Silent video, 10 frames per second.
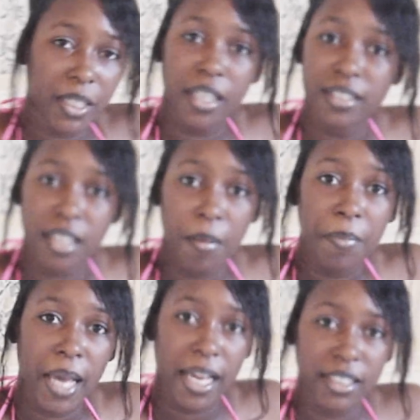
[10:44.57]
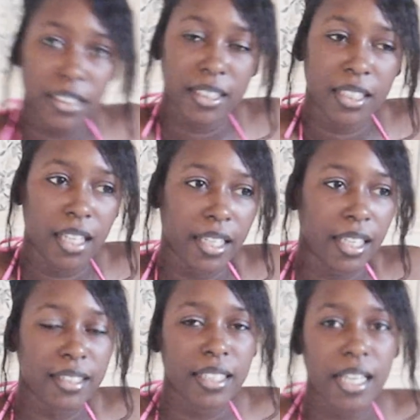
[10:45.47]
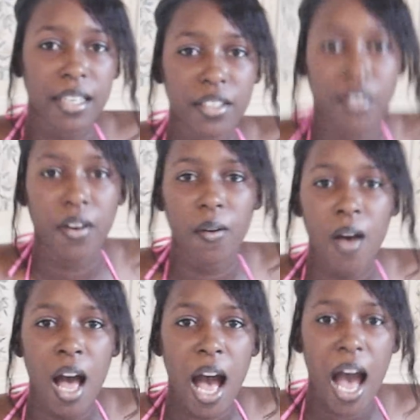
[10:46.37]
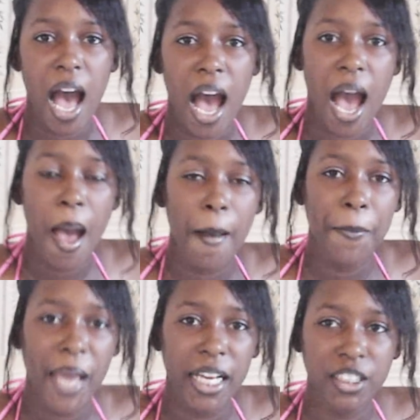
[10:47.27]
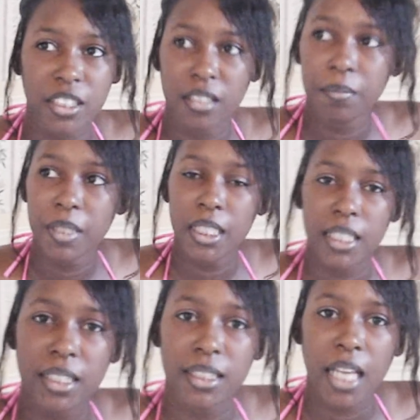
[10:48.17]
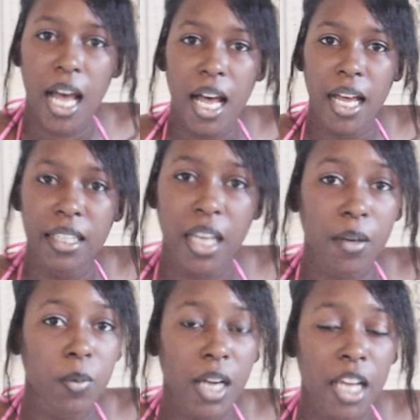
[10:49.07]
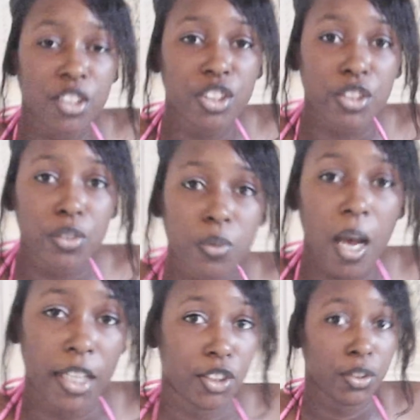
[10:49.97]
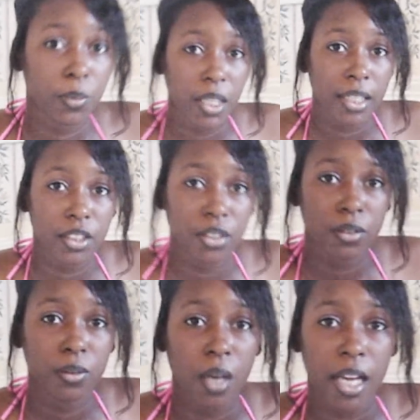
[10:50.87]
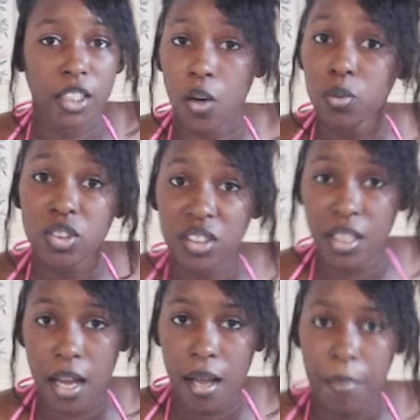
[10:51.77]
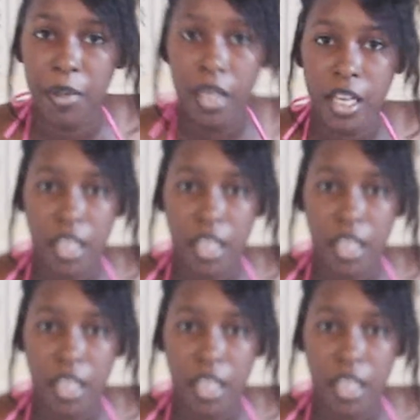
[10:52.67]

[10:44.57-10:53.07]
Because I'm passionate. Like I said, you know. What do you mean by passionate? Passionate means I like what I do. I do what I do. I don't stop.